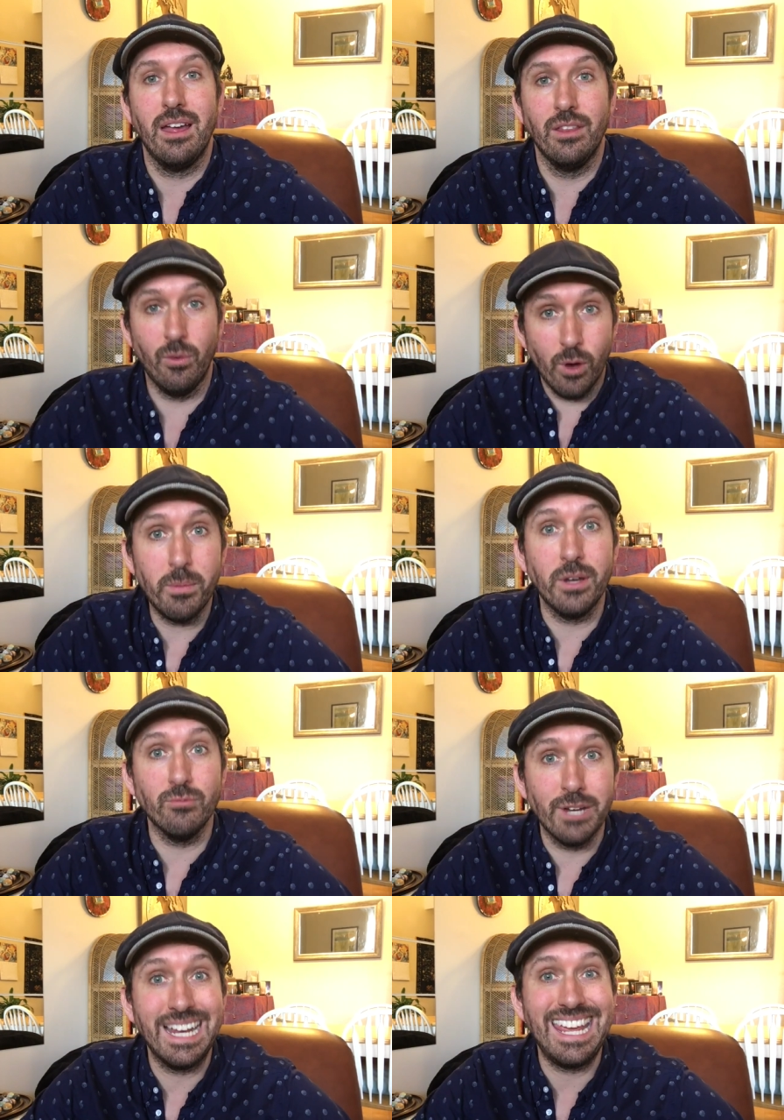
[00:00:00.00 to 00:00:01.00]
the
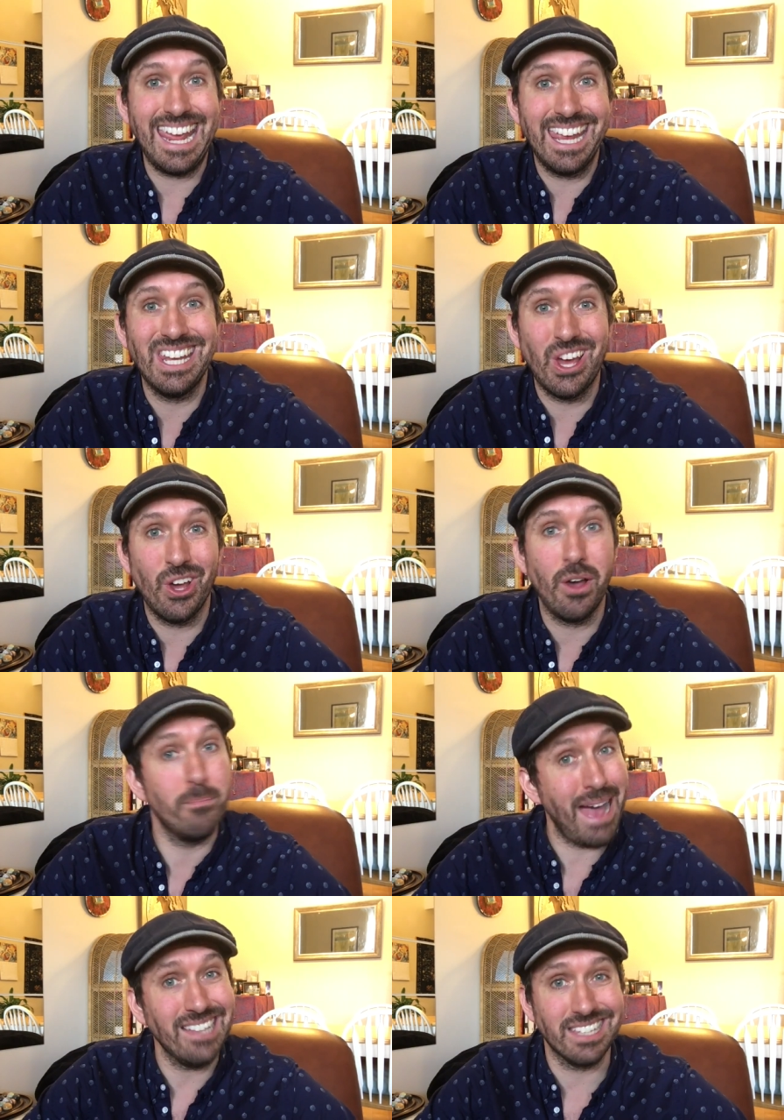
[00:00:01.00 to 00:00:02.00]
woman really in her
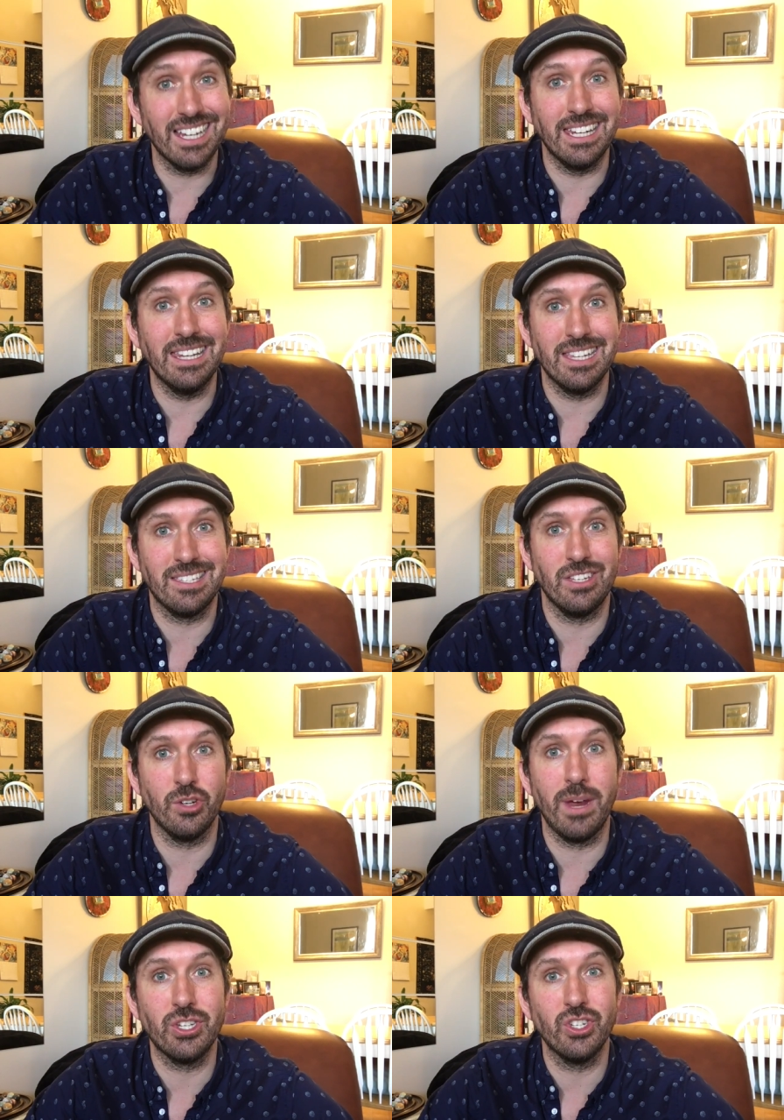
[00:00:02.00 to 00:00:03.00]
masculine in this
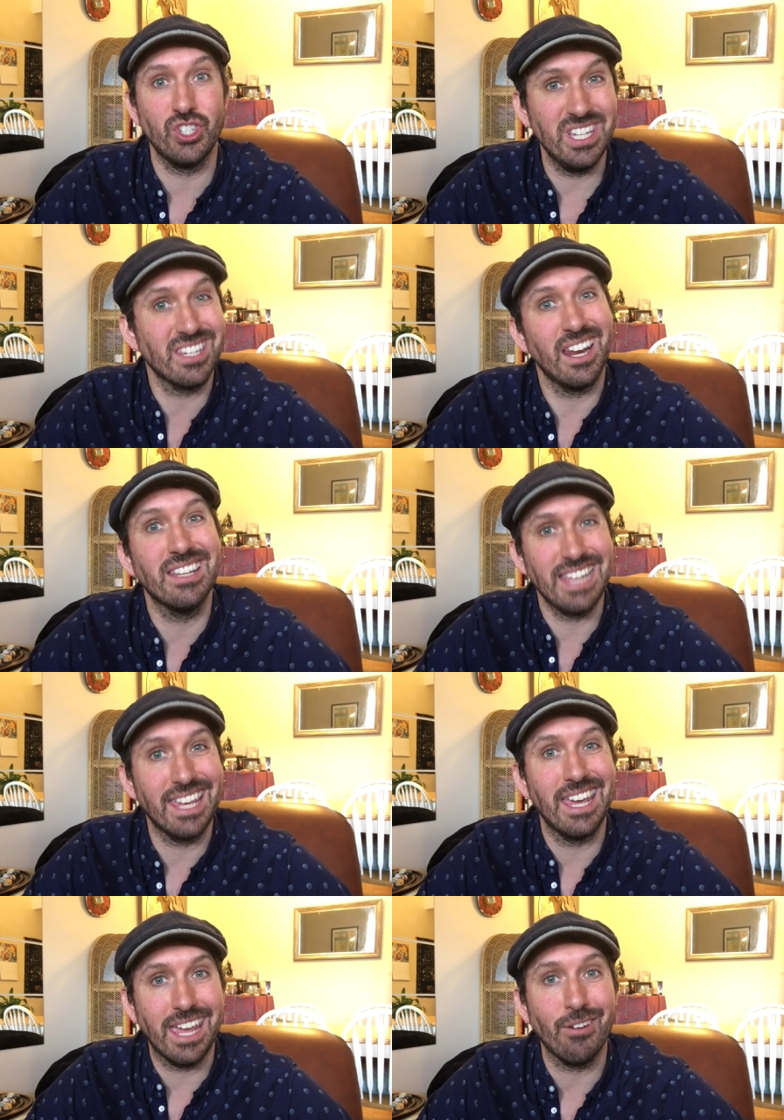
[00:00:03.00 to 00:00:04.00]
situation. She's kind of
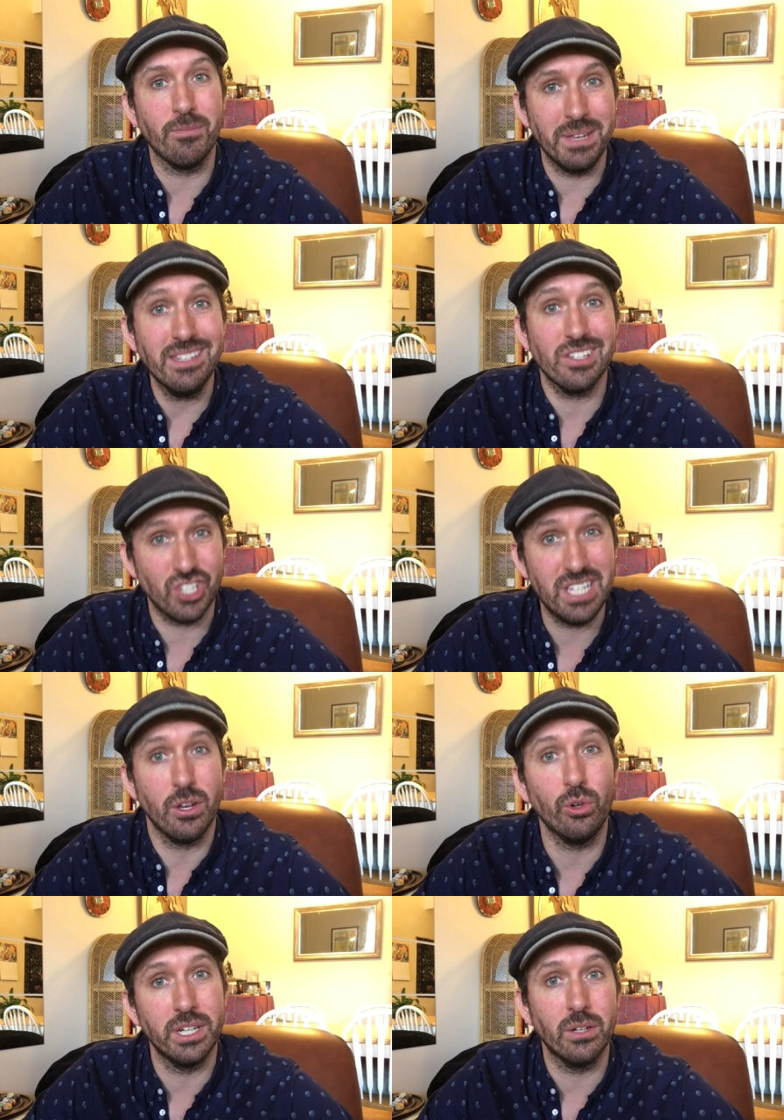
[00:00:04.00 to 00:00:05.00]
taking care of business. She's
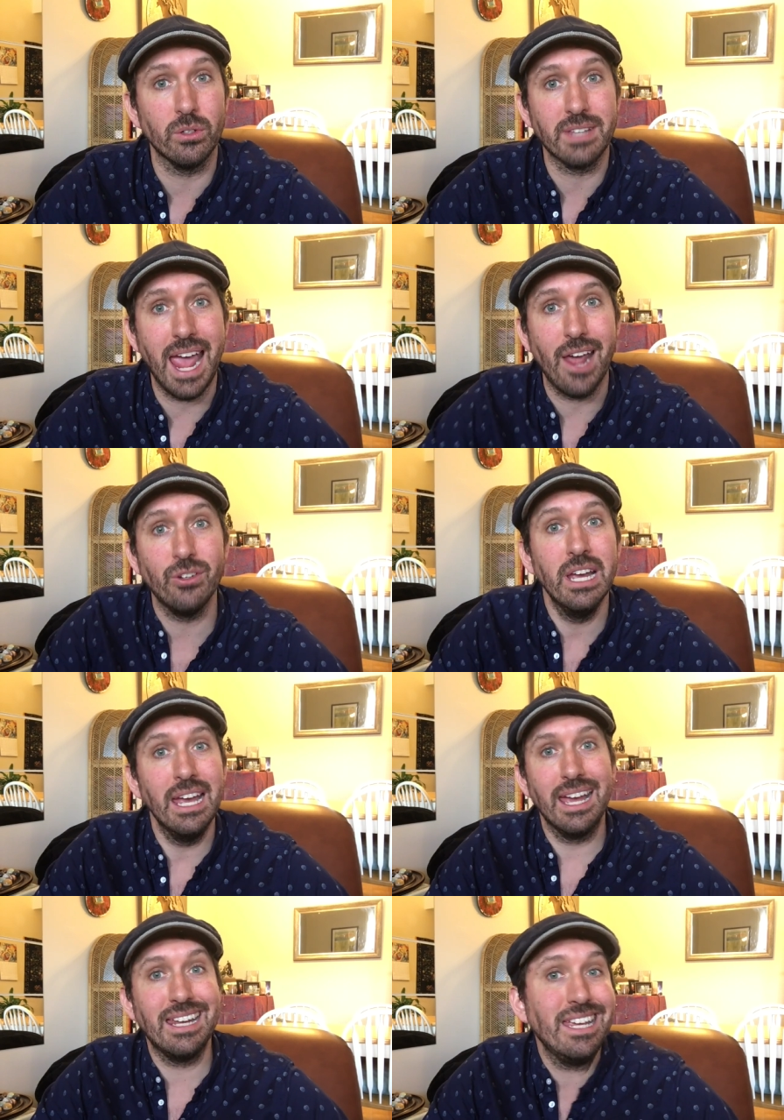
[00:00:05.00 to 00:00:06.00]
holding it all down.
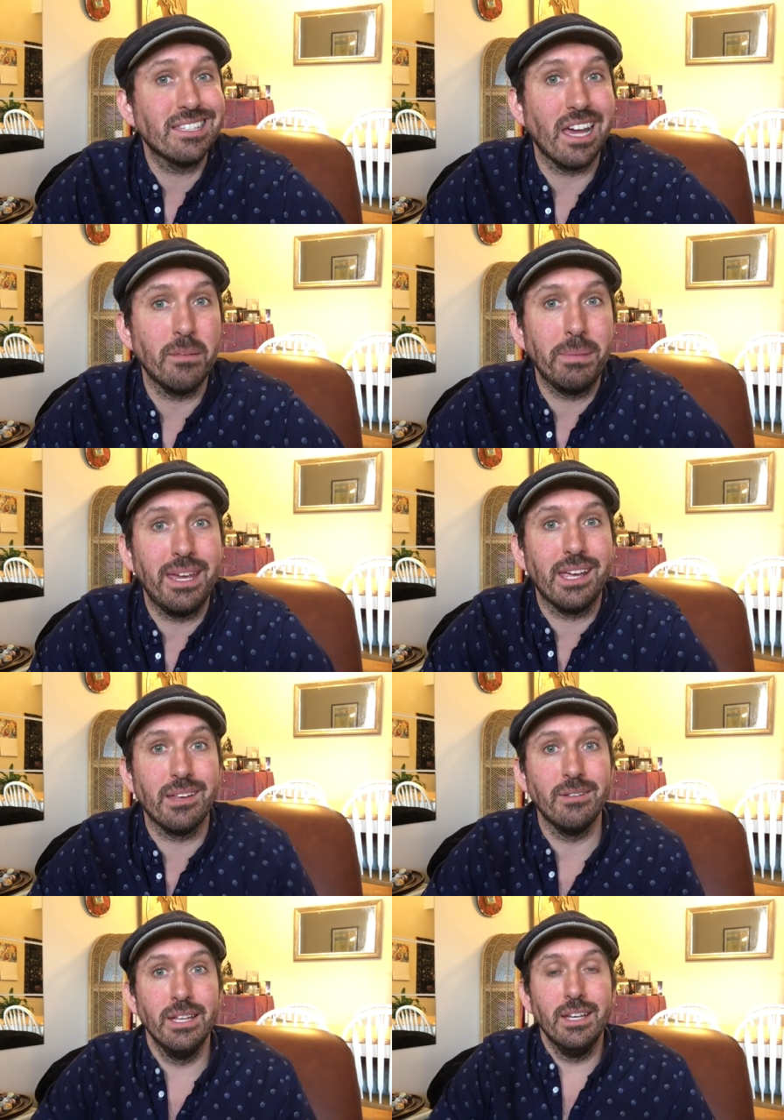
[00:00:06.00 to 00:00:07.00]
And he's kind of
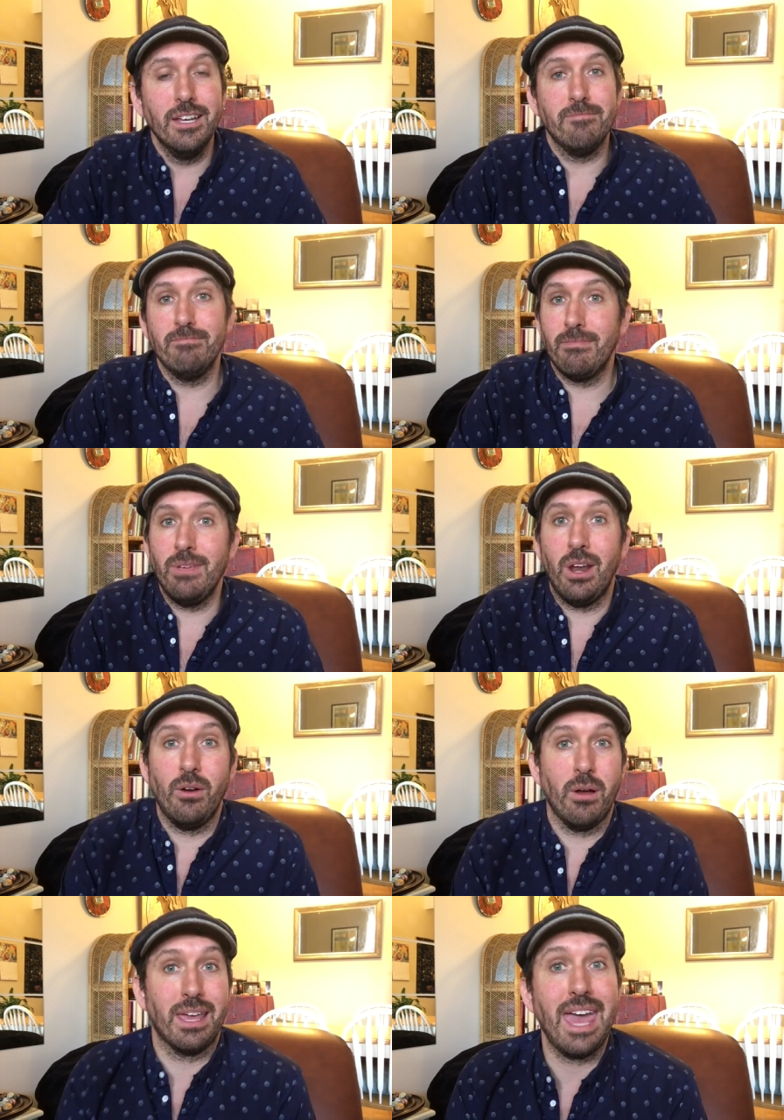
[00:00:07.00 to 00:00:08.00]
being,
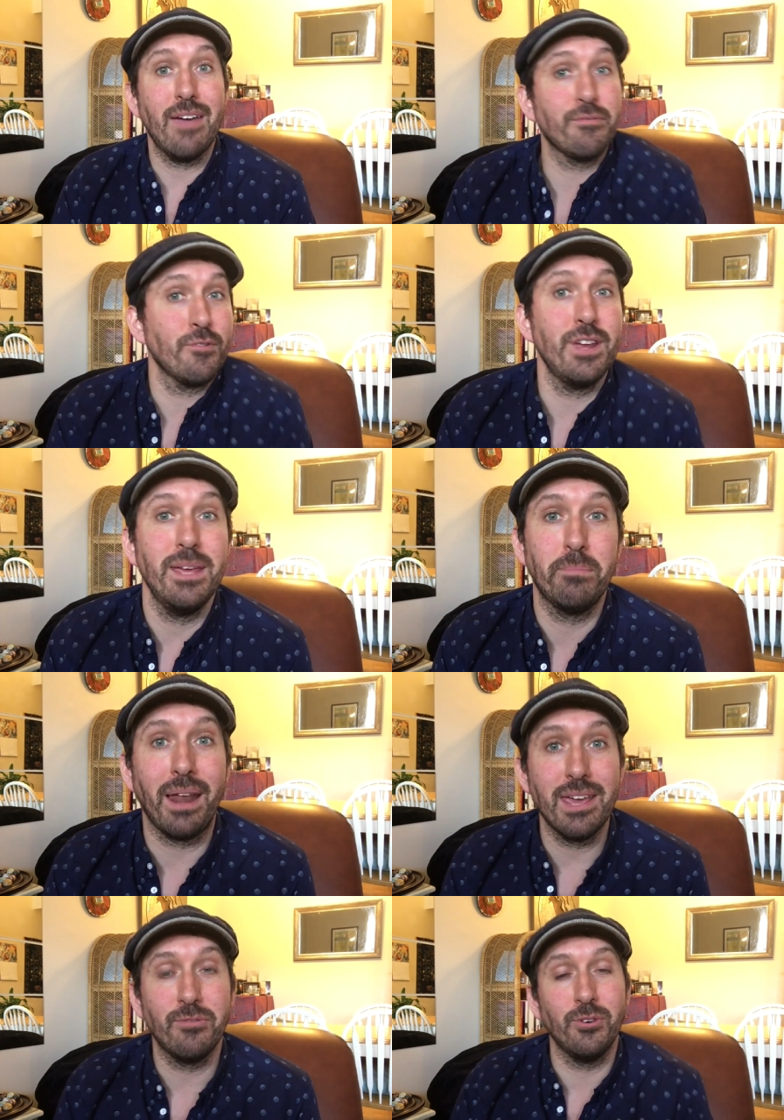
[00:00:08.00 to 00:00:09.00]
carefree,
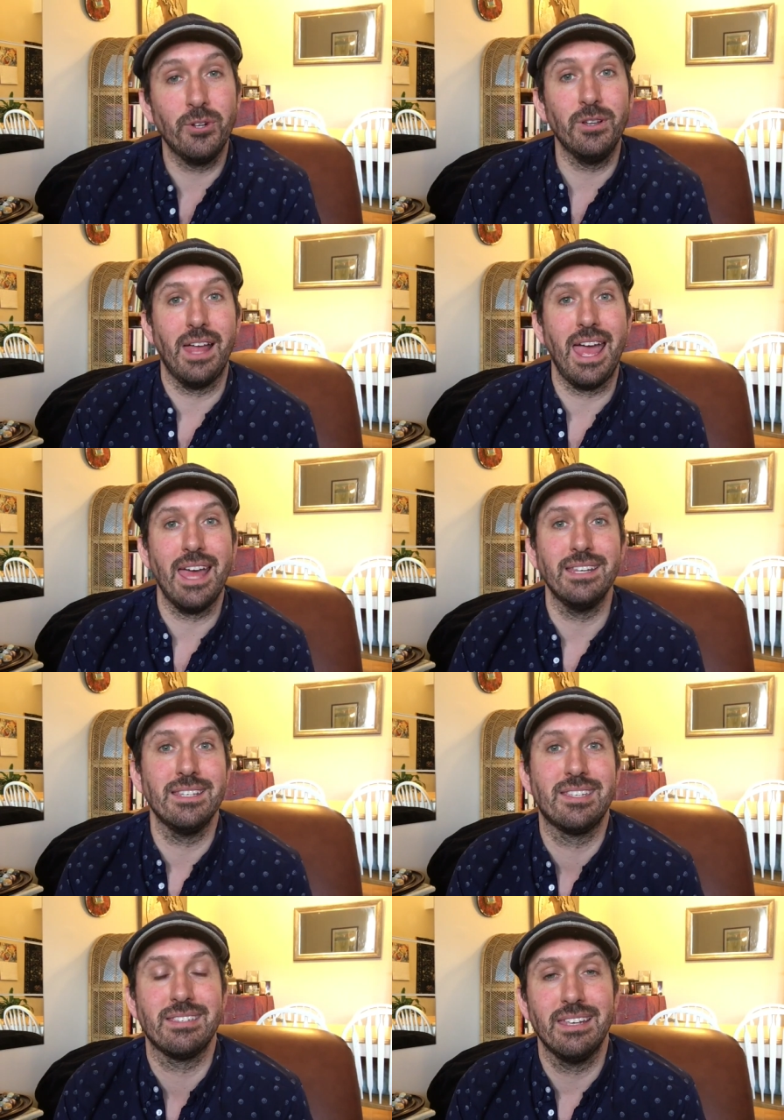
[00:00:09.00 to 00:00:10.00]
playful, and